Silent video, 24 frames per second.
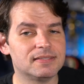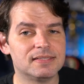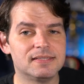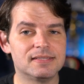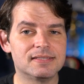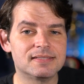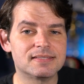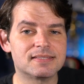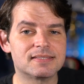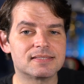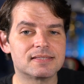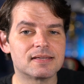the
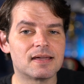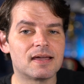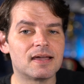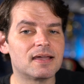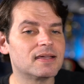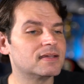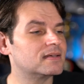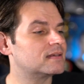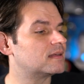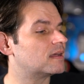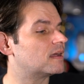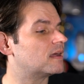
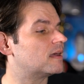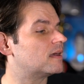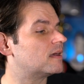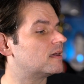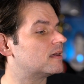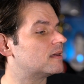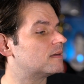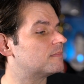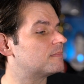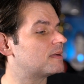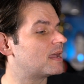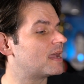inside
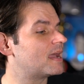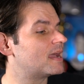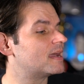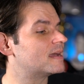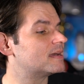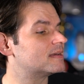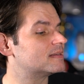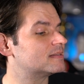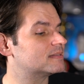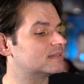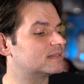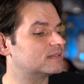
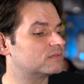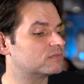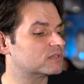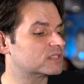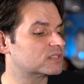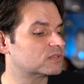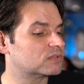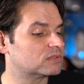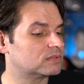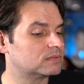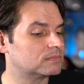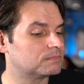has the
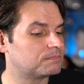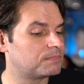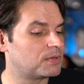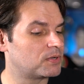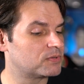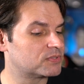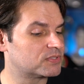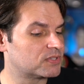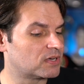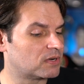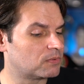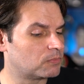original
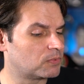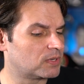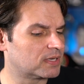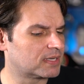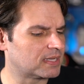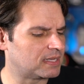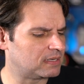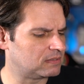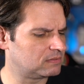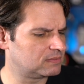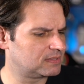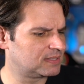poster
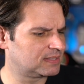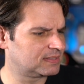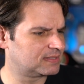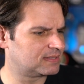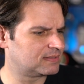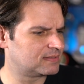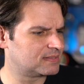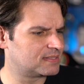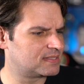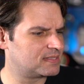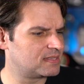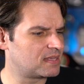artwork. I don't think
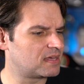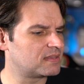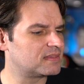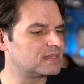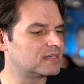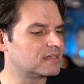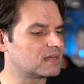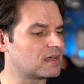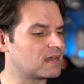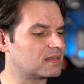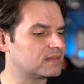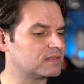there's
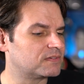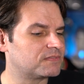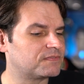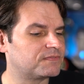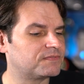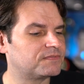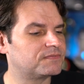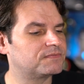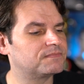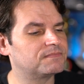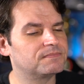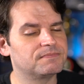nothing on
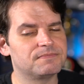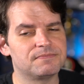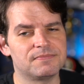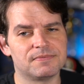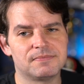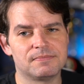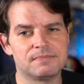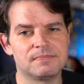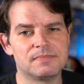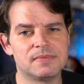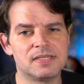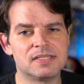
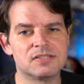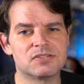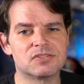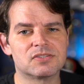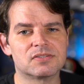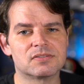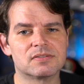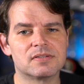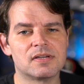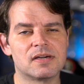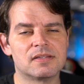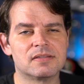
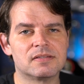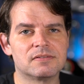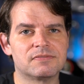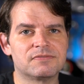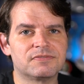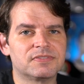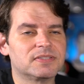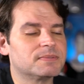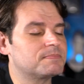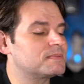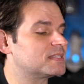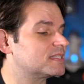the
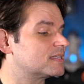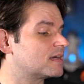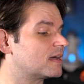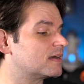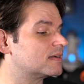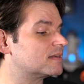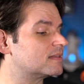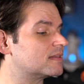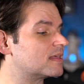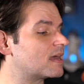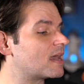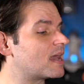flip
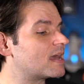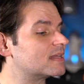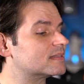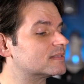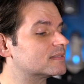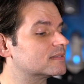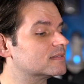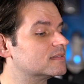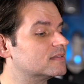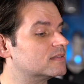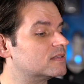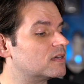side of
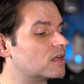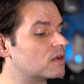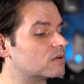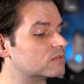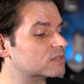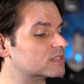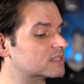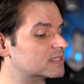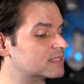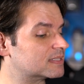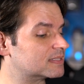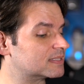that, though,
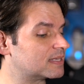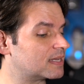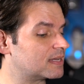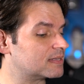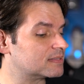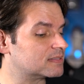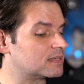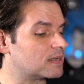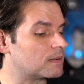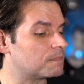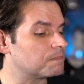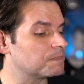just as a
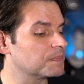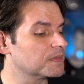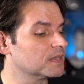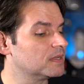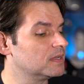heads up.